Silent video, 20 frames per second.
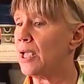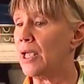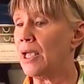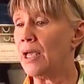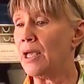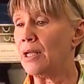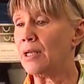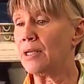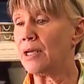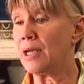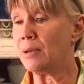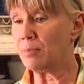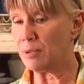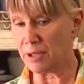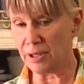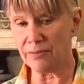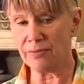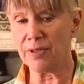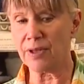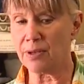and
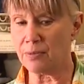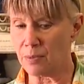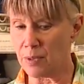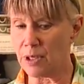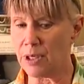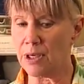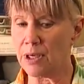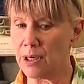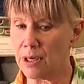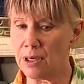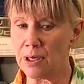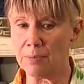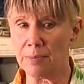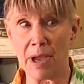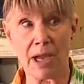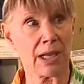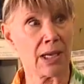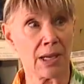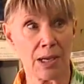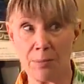I believe that we
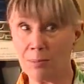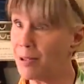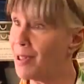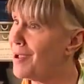are back in